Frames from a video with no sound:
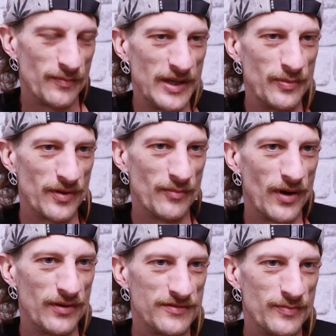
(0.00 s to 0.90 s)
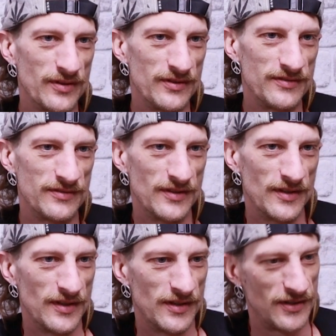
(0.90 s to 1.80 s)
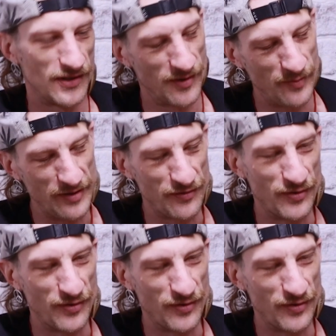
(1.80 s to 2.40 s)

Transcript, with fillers: people the most because you know, I've been